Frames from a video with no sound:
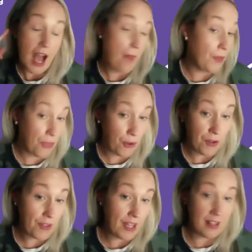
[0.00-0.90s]
And the
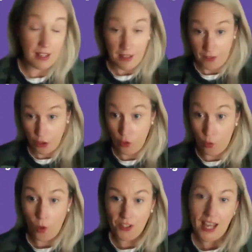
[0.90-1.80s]
third thing that you
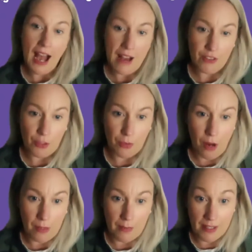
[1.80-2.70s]
want to have in your
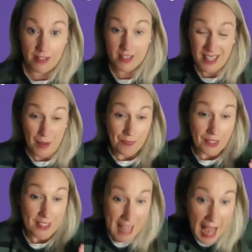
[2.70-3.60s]
property business
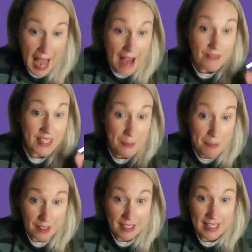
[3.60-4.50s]
is to have the
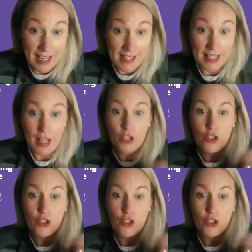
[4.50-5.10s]
ability, guys,